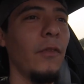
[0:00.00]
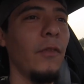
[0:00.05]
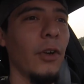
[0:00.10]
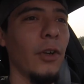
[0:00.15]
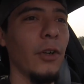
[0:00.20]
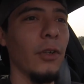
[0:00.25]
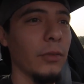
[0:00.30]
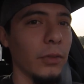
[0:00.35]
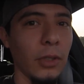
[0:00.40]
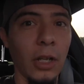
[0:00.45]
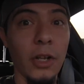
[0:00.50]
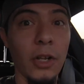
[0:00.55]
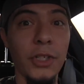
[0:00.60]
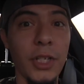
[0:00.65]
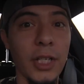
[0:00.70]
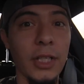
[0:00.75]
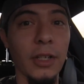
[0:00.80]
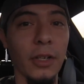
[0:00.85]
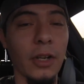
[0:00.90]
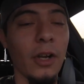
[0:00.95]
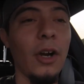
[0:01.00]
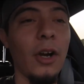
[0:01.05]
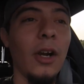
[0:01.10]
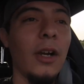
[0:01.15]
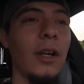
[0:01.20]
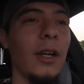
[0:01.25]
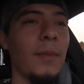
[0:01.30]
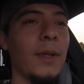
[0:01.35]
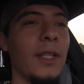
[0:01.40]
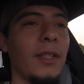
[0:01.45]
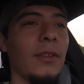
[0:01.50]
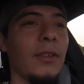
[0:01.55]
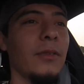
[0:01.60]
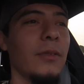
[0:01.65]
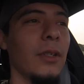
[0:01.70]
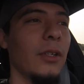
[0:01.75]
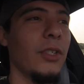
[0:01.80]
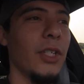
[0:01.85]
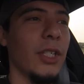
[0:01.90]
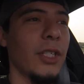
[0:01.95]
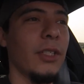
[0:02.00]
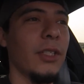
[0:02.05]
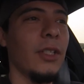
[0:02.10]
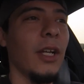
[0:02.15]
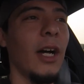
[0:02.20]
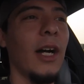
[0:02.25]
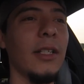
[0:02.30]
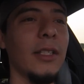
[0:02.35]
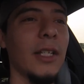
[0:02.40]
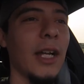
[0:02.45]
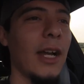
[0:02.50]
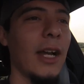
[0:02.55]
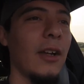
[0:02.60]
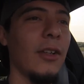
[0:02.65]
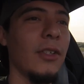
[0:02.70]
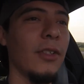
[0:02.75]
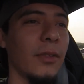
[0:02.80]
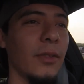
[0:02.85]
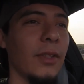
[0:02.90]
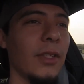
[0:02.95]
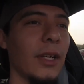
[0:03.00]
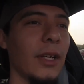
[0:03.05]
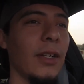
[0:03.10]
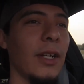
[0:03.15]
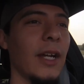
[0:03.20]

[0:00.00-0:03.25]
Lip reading: for launching the car. I mean, they're just stock tires, so